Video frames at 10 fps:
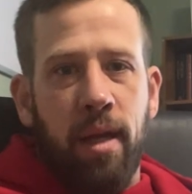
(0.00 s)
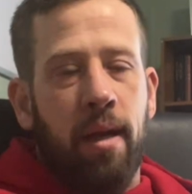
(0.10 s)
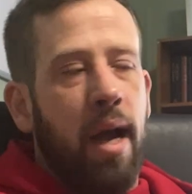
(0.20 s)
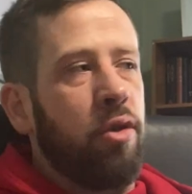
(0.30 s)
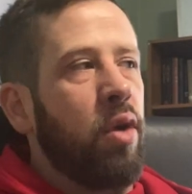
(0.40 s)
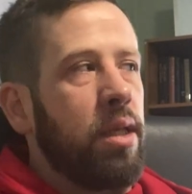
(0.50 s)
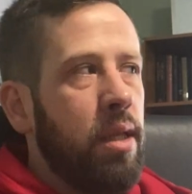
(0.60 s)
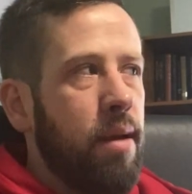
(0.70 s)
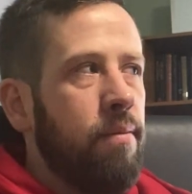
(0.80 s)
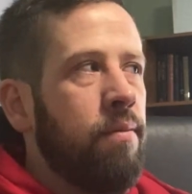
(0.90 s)
I trust
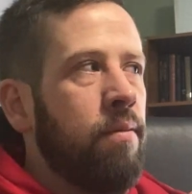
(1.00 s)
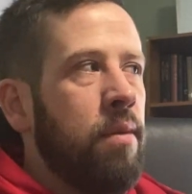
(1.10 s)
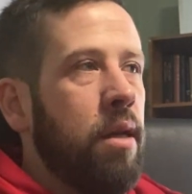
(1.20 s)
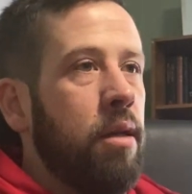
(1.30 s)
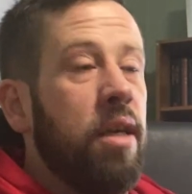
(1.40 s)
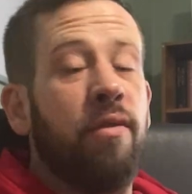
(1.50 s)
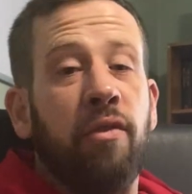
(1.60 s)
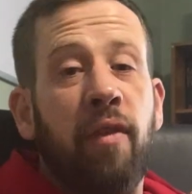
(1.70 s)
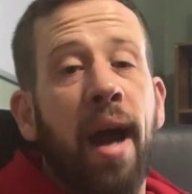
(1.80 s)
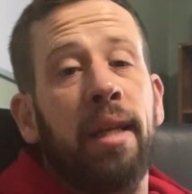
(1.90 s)
them. Even
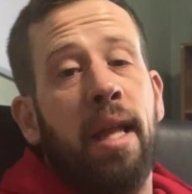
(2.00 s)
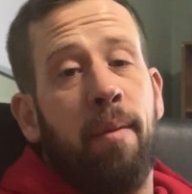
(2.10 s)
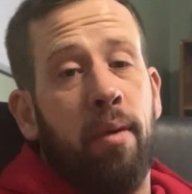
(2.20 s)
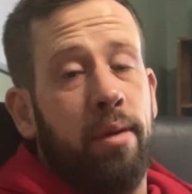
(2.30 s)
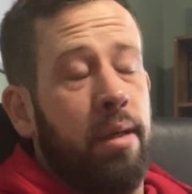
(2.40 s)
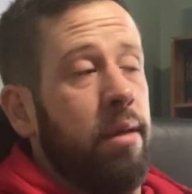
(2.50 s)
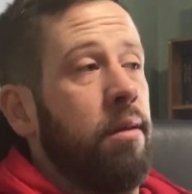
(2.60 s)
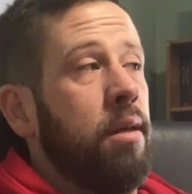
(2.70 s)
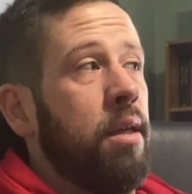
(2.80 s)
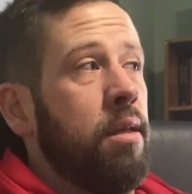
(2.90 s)
finding that person
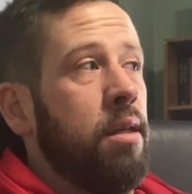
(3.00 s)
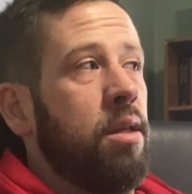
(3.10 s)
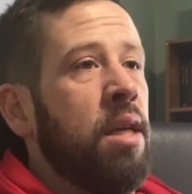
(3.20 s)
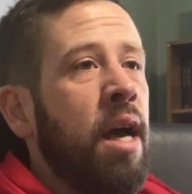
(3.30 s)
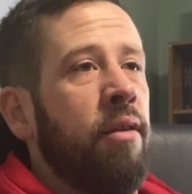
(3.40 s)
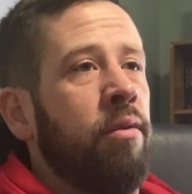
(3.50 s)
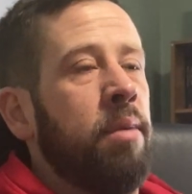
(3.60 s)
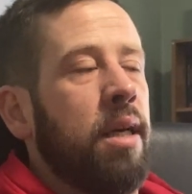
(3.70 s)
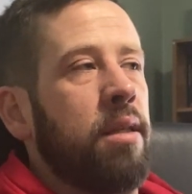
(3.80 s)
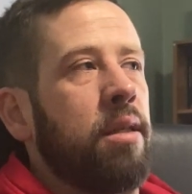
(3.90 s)
is tough,
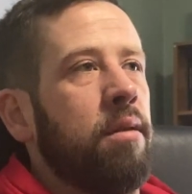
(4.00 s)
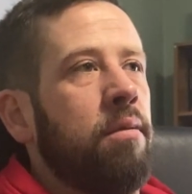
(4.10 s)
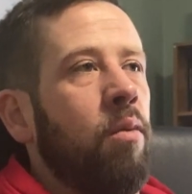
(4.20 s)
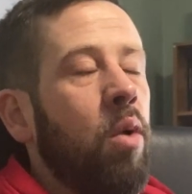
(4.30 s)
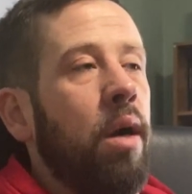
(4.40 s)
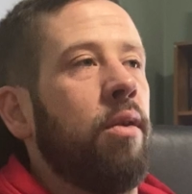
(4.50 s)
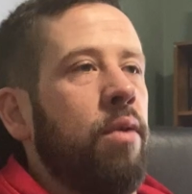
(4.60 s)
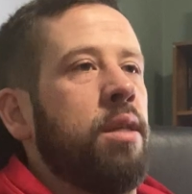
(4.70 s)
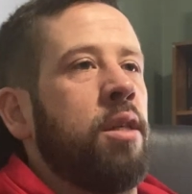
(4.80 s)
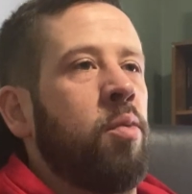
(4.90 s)
because one of the
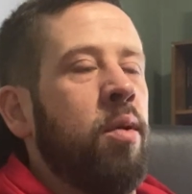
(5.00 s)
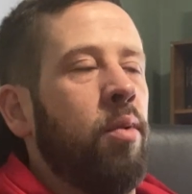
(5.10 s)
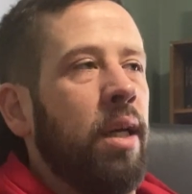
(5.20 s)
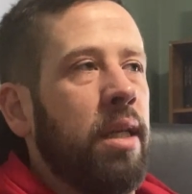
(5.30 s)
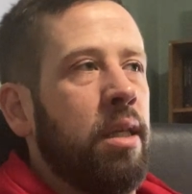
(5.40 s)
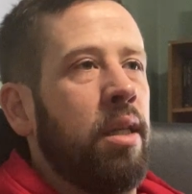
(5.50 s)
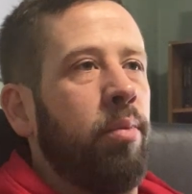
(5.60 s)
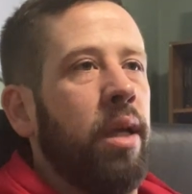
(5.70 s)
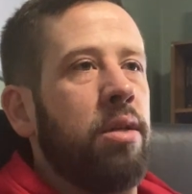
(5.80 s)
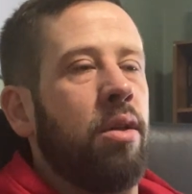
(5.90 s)
reasons people get to the
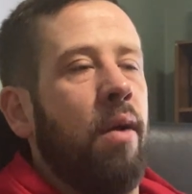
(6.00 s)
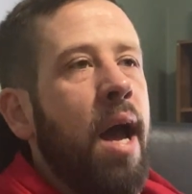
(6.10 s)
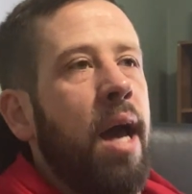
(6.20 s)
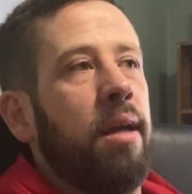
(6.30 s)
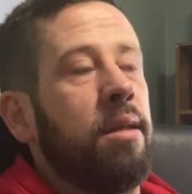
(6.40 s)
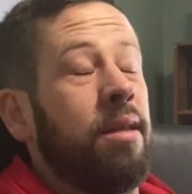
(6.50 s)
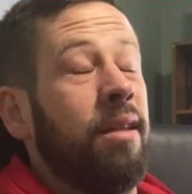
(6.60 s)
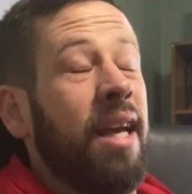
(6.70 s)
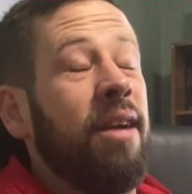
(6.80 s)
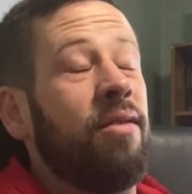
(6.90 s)
place they're at is that
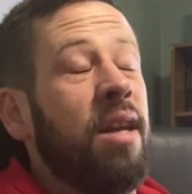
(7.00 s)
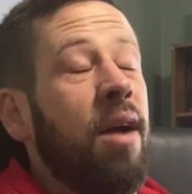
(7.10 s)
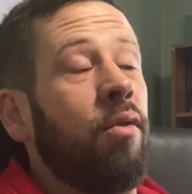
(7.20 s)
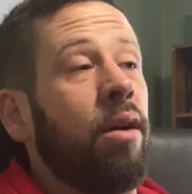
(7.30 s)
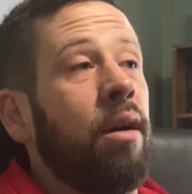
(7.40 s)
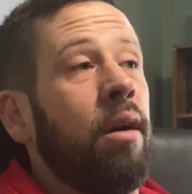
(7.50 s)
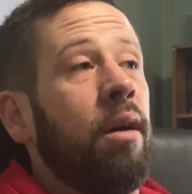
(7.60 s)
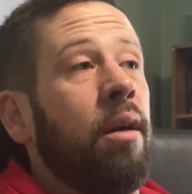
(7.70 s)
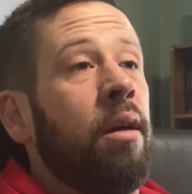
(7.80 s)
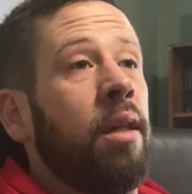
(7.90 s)
they
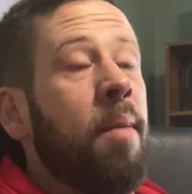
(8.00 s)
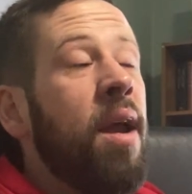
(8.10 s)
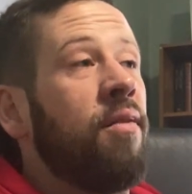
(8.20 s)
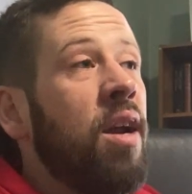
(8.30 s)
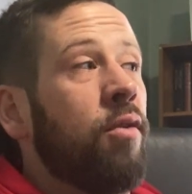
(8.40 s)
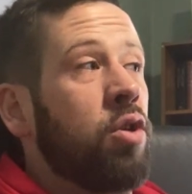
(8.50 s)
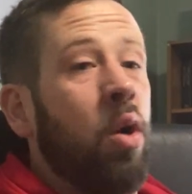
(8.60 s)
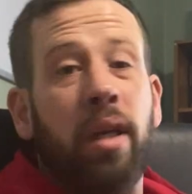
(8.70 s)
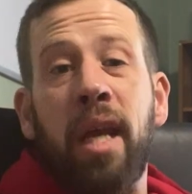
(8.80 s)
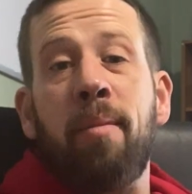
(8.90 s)
may have never
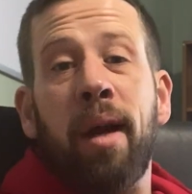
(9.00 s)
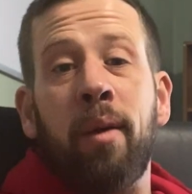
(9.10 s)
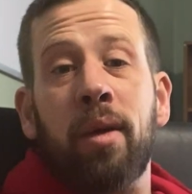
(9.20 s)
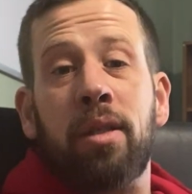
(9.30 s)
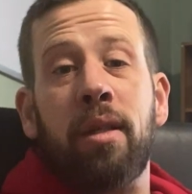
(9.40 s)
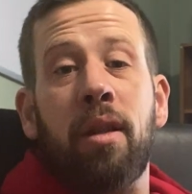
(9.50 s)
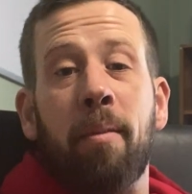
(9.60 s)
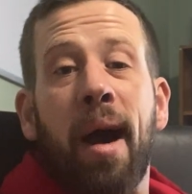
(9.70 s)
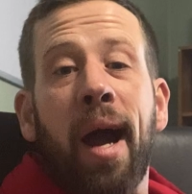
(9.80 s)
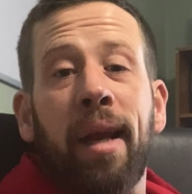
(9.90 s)
told anybody what's in their
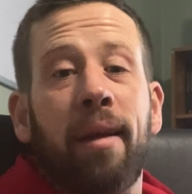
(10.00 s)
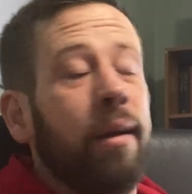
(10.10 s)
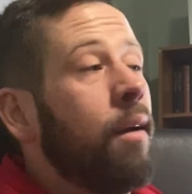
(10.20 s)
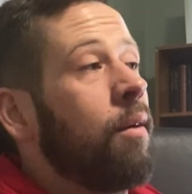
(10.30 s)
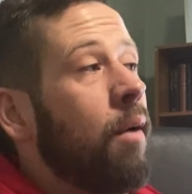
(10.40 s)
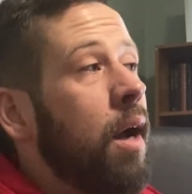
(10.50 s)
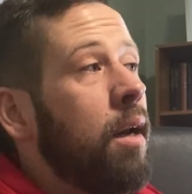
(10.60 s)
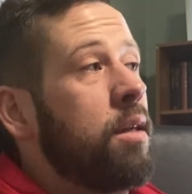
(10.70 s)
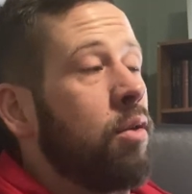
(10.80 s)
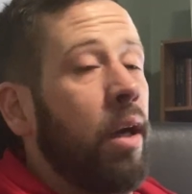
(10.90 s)
mind, right?
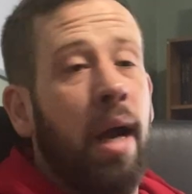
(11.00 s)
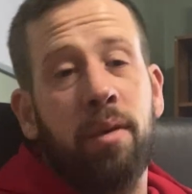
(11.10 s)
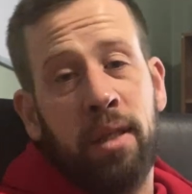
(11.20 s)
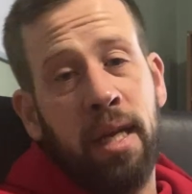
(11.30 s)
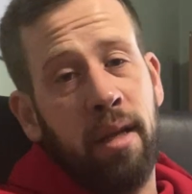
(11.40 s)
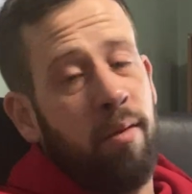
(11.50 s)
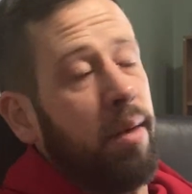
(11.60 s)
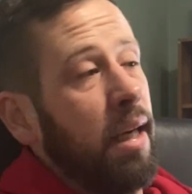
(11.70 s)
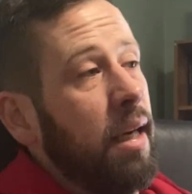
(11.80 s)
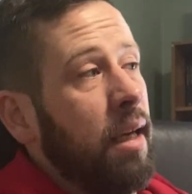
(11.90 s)
And so, like I was saying at the
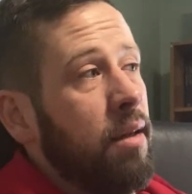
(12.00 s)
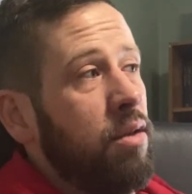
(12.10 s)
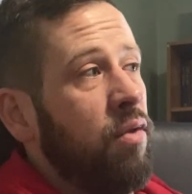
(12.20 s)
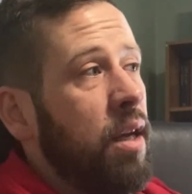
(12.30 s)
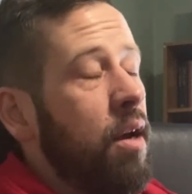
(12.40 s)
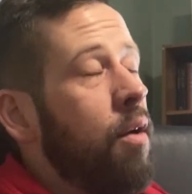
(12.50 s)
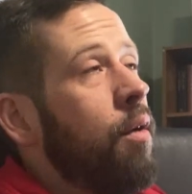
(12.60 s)
beginning of this video,